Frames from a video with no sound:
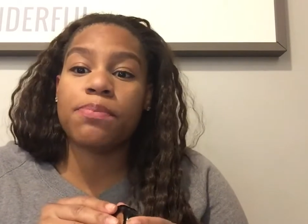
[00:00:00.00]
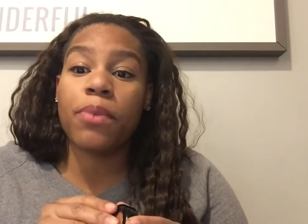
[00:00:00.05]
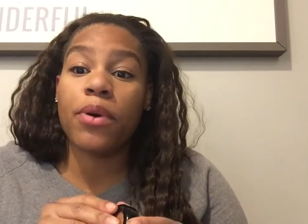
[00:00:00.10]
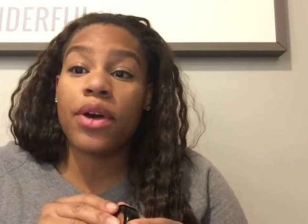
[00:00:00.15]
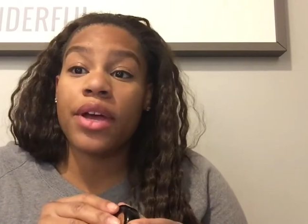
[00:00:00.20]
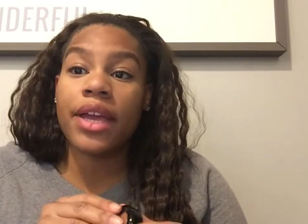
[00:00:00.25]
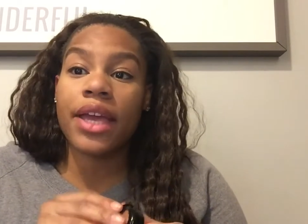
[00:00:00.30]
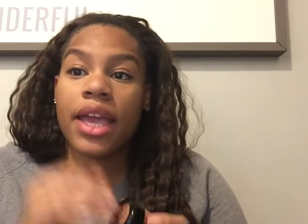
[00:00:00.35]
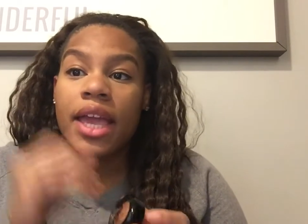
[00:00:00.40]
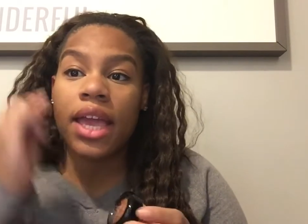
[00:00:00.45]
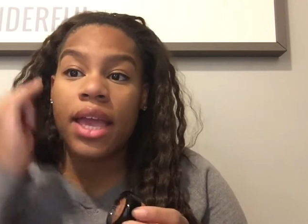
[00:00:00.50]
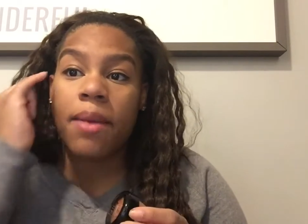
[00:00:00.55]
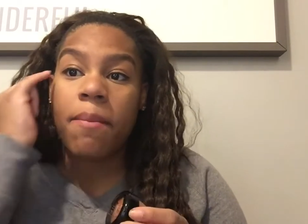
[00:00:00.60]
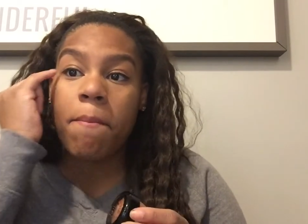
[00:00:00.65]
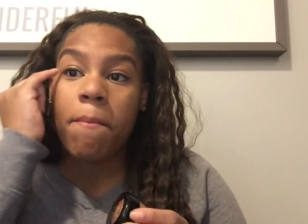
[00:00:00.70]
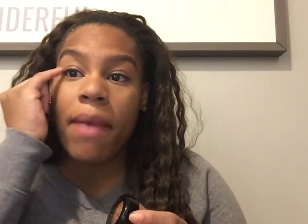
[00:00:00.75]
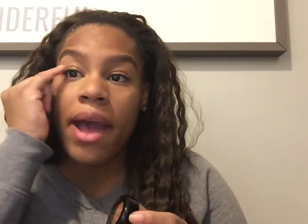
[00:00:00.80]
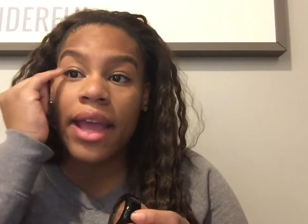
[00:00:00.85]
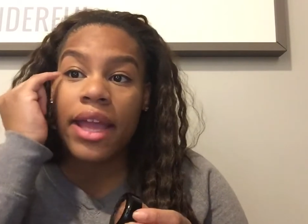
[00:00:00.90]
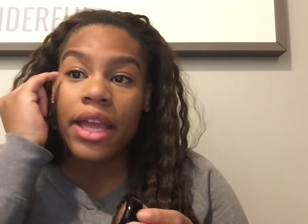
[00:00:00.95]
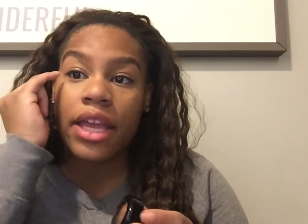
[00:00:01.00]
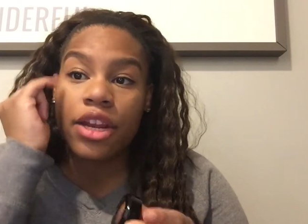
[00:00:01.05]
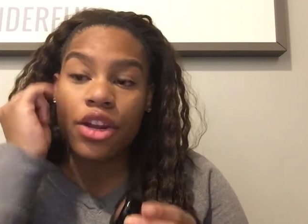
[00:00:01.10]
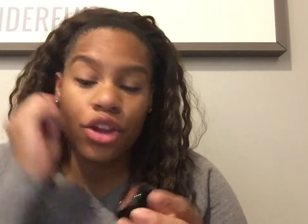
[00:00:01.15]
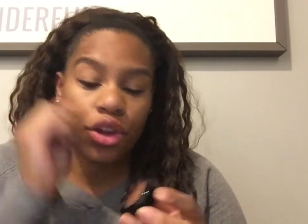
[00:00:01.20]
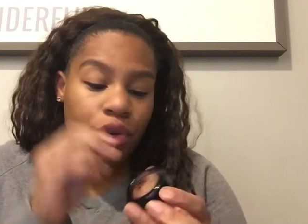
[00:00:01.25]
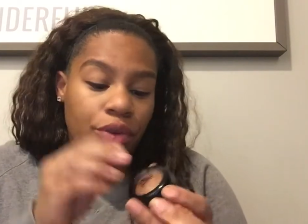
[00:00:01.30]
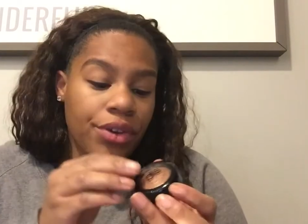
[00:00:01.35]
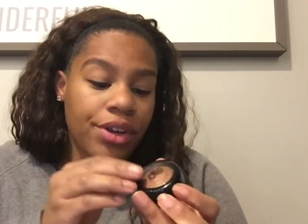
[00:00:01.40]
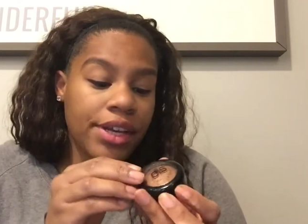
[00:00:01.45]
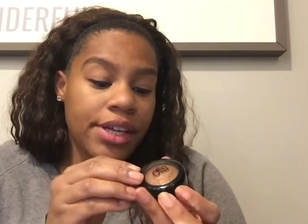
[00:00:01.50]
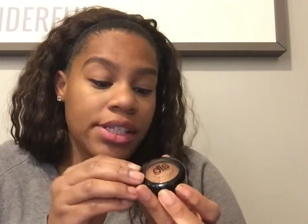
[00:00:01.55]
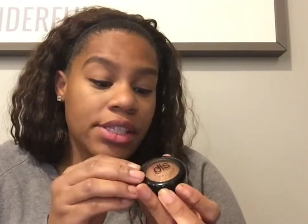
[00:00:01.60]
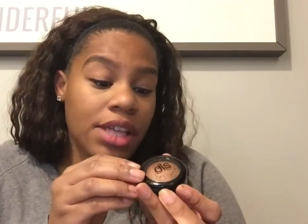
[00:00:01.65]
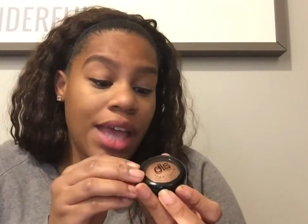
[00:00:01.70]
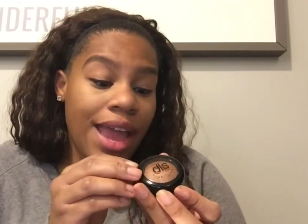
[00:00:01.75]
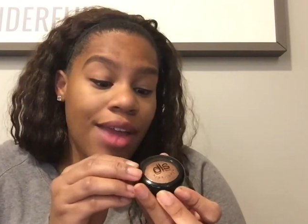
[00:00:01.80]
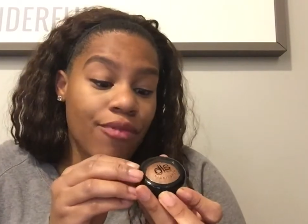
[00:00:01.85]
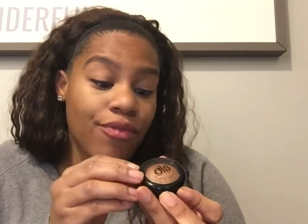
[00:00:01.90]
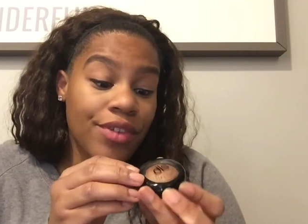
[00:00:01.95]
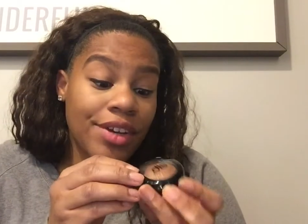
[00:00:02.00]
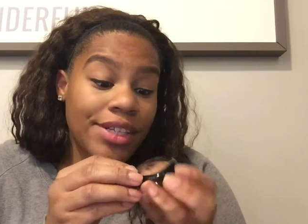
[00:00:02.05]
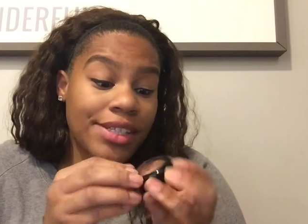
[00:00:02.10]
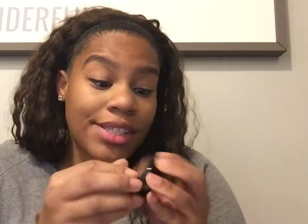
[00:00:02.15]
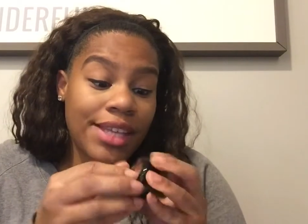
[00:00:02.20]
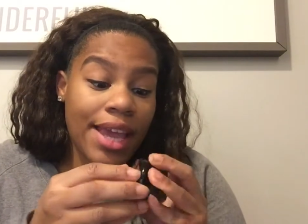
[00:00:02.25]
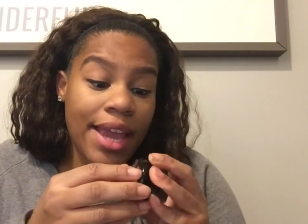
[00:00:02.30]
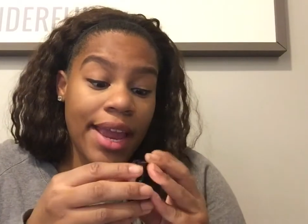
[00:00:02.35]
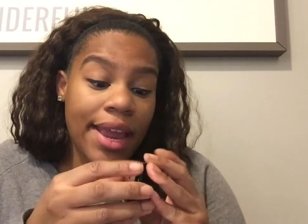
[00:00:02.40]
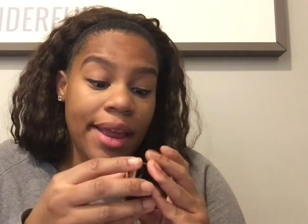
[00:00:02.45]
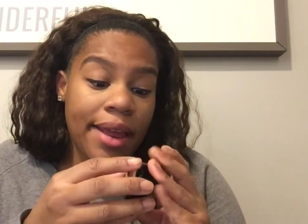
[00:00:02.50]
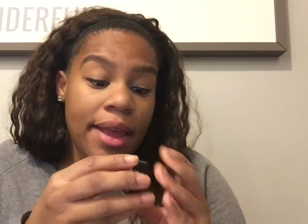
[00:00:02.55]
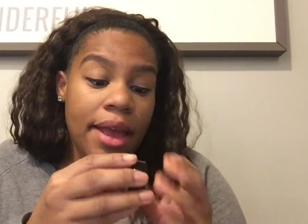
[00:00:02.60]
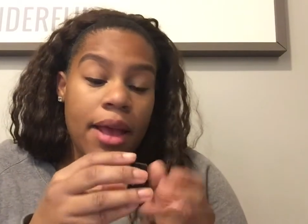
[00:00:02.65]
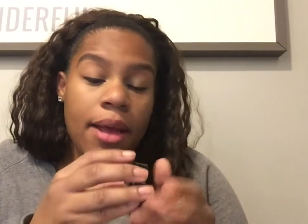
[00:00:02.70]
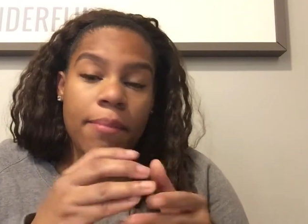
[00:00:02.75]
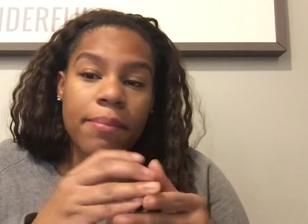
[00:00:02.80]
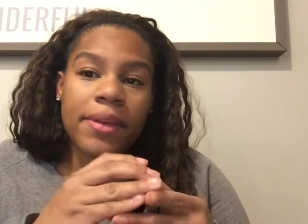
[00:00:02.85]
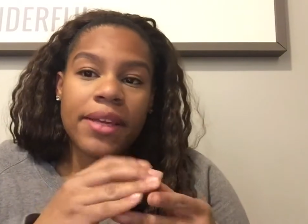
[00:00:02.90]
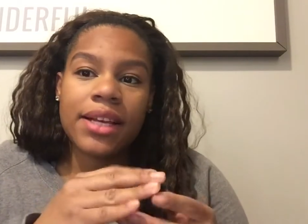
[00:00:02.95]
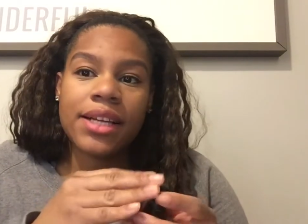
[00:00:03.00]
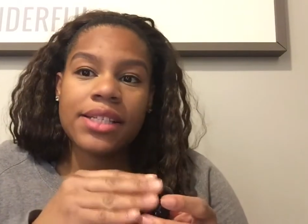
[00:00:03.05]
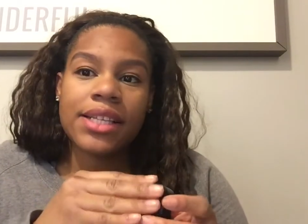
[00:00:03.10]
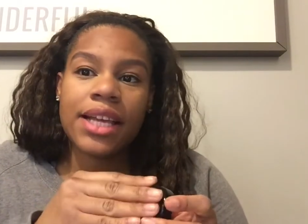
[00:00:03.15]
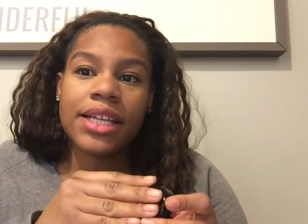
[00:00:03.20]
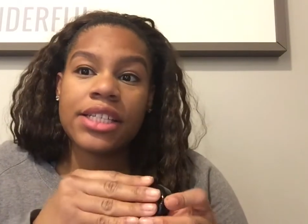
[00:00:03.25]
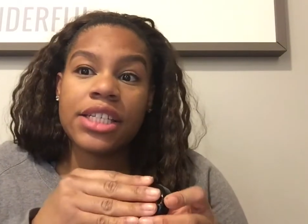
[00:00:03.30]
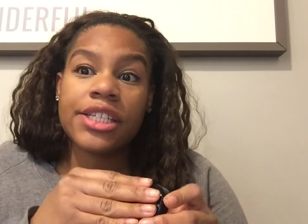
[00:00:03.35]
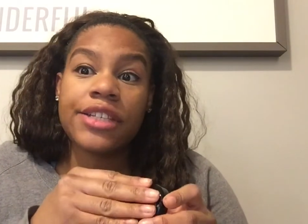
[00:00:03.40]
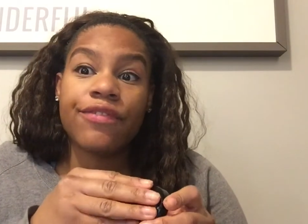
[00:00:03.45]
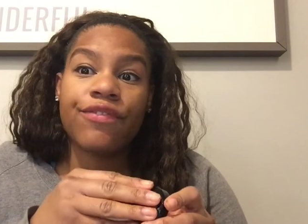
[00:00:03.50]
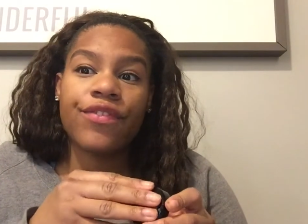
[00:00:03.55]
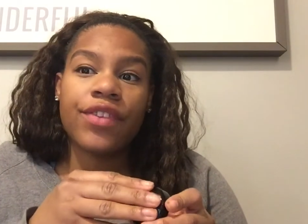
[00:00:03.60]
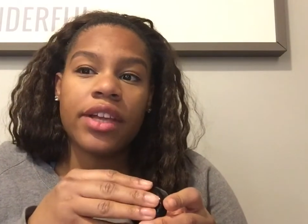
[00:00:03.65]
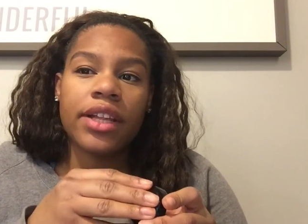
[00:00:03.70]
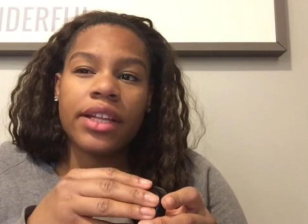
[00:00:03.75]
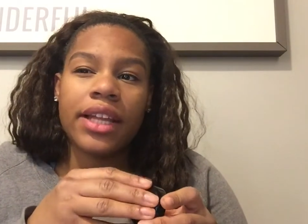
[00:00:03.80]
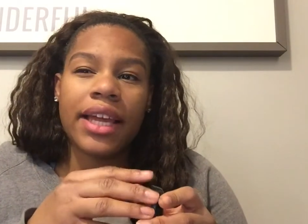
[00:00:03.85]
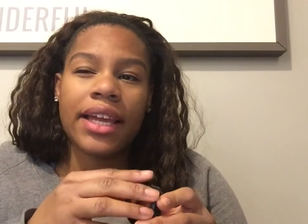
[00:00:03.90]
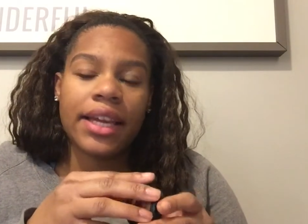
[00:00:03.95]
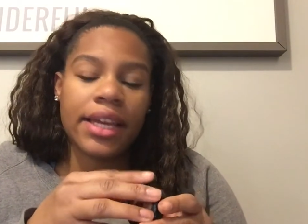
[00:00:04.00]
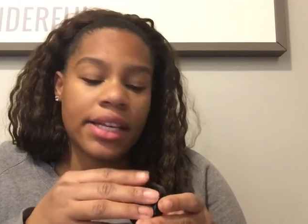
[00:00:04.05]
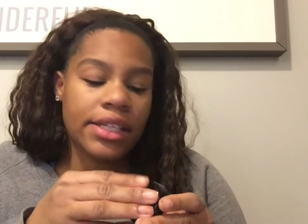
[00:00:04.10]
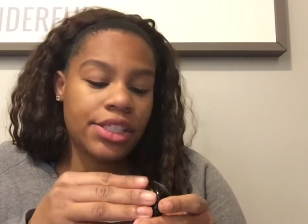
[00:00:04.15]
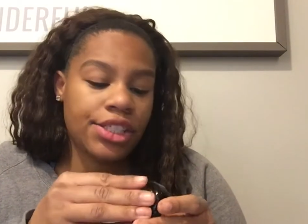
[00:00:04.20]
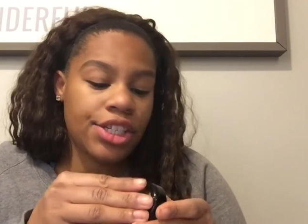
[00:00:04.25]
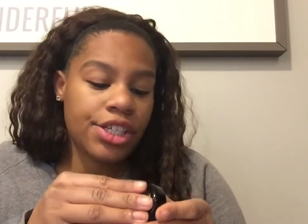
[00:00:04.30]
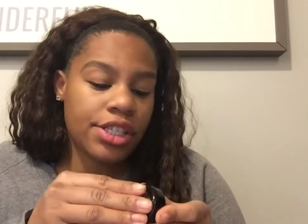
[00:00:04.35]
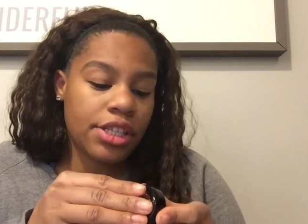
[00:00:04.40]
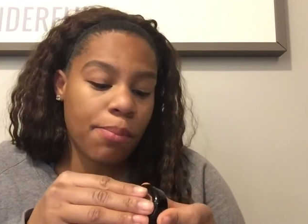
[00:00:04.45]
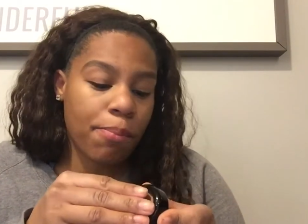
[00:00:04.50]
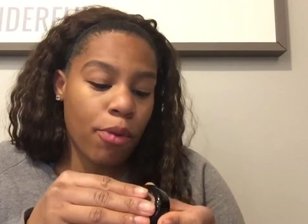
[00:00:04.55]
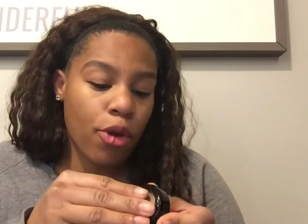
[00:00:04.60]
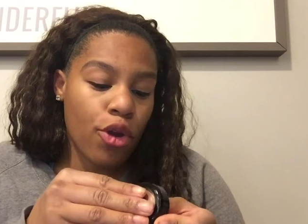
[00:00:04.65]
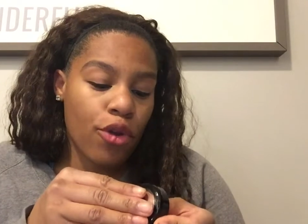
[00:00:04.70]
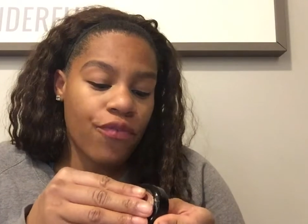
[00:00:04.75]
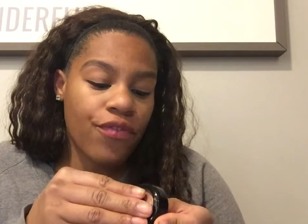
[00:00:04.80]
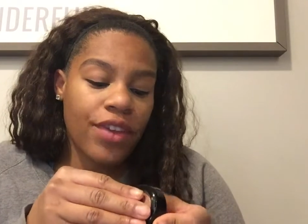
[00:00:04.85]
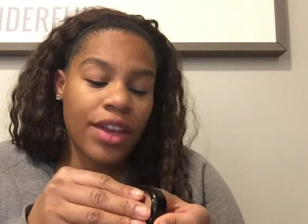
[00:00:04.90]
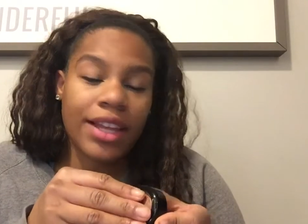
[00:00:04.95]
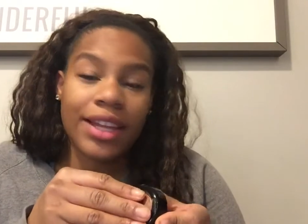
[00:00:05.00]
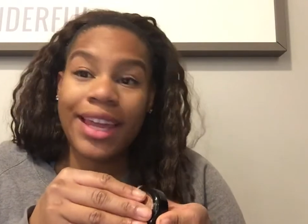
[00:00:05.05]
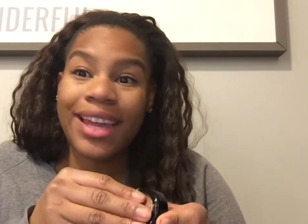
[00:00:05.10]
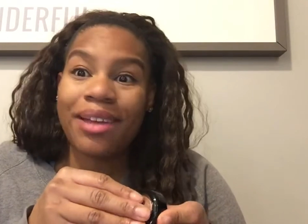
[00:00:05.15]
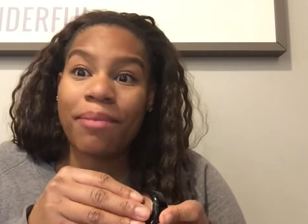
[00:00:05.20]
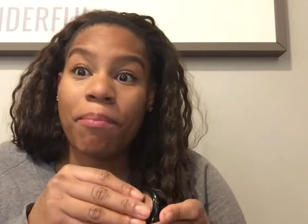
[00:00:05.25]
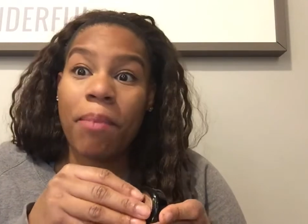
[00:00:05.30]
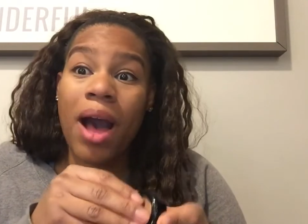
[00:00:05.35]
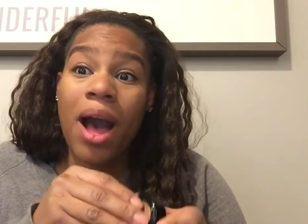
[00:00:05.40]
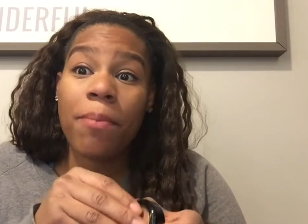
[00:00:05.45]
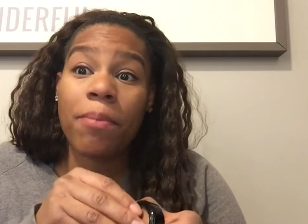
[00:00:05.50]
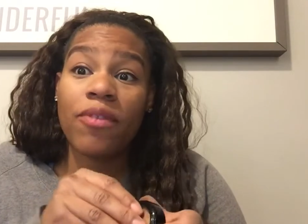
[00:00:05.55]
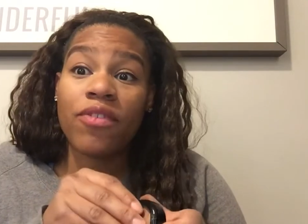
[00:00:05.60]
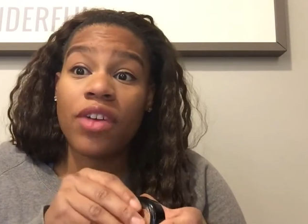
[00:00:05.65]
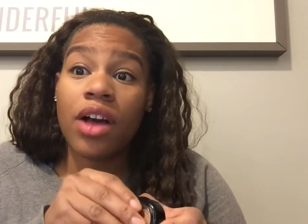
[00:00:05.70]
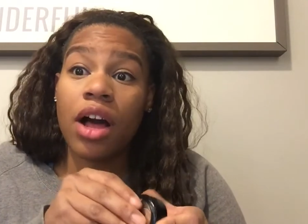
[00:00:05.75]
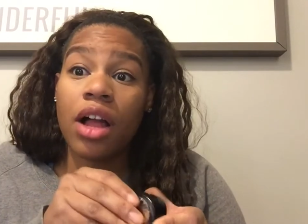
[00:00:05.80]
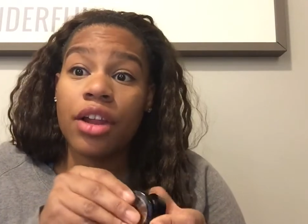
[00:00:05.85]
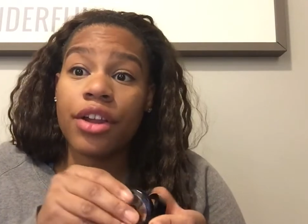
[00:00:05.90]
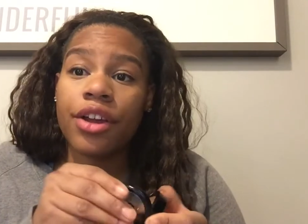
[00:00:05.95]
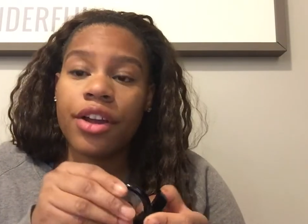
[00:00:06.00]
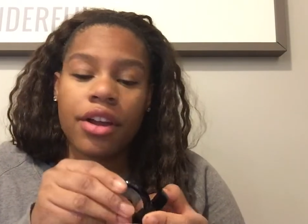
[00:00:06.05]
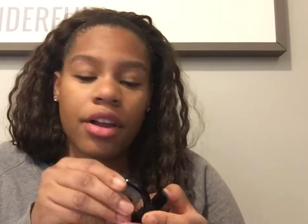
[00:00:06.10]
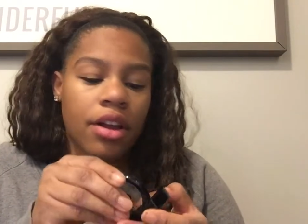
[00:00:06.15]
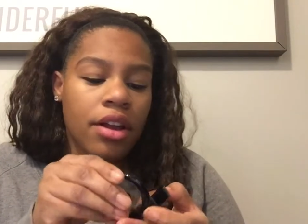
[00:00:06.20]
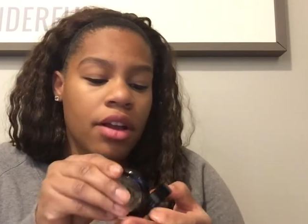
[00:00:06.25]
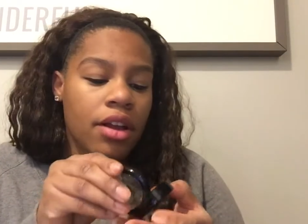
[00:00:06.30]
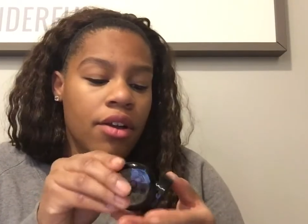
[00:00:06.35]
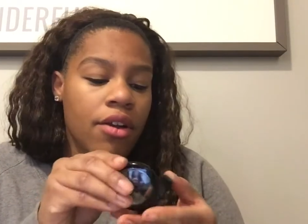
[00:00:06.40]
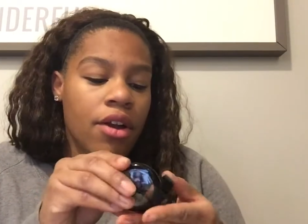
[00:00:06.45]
put in my inner crease every day because I just feel like it's just the perfect like pop of color